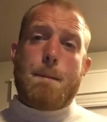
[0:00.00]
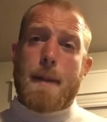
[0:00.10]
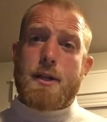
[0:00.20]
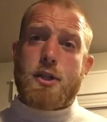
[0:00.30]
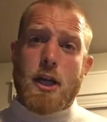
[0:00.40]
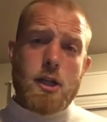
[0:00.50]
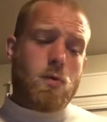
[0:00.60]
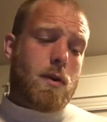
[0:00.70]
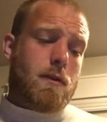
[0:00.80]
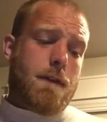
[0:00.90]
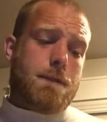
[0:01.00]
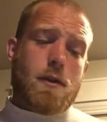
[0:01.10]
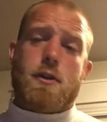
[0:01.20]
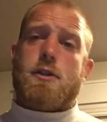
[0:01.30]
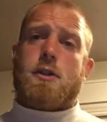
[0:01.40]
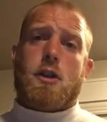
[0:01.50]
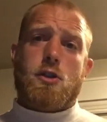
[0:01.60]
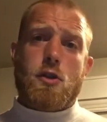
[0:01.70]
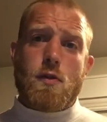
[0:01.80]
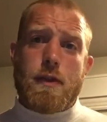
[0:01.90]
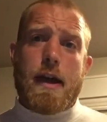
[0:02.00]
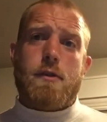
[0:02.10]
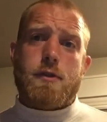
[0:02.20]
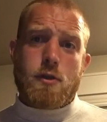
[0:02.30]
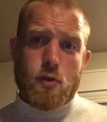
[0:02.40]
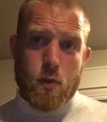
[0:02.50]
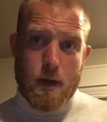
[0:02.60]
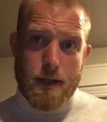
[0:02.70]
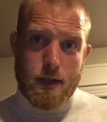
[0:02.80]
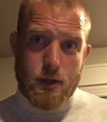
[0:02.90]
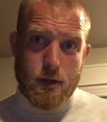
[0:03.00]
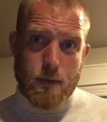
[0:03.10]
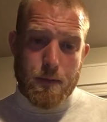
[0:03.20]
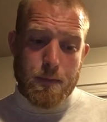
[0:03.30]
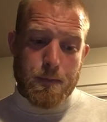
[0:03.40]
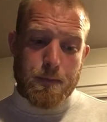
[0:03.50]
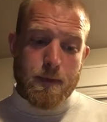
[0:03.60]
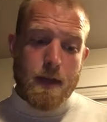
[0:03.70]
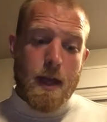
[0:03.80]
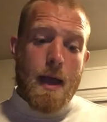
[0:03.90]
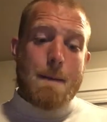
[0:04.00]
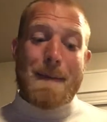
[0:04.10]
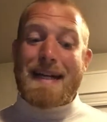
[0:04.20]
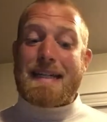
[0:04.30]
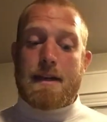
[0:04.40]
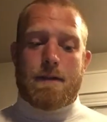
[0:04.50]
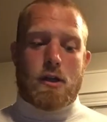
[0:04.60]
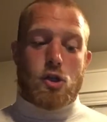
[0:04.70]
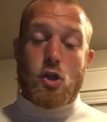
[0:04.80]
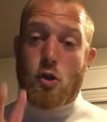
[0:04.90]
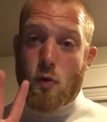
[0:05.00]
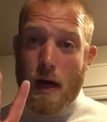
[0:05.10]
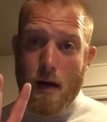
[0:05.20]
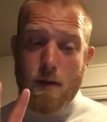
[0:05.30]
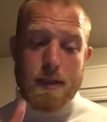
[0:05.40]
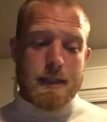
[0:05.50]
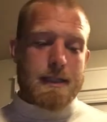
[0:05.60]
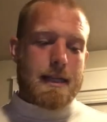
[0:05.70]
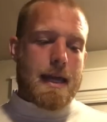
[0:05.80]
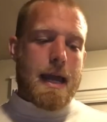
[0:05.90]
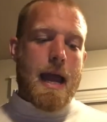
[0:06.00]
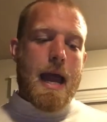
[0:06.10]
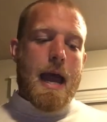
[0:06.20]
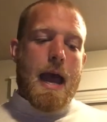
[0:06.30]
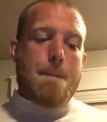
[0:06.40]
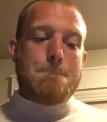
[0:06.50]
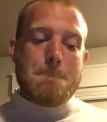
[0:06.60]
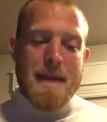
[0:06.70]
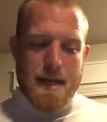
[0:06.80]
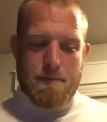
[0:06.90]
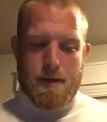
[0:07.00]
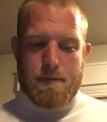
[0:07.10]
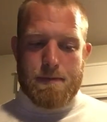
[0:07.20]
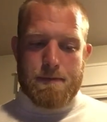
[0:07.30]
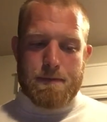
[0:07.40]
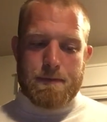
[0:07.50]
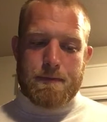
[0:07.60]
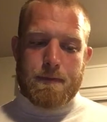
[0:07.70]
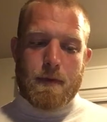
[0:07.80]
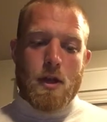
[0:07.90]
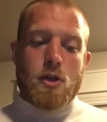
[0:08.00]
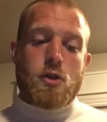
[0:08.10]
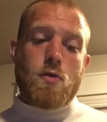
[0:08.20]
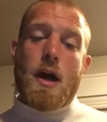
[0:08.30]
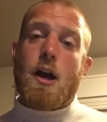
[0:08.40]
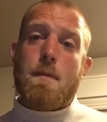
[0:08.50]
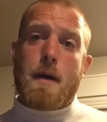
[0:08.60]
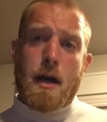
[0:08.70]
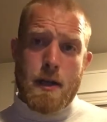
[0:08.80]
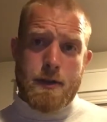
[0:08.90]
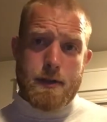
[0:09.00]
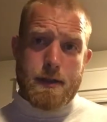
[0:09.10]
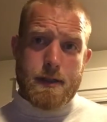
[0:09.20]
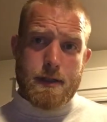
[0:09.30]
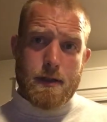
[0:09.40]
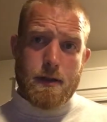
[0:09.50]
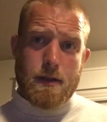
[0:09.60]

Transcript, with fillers: by January 1st, 2022, by giving two hours a day minimum to help others,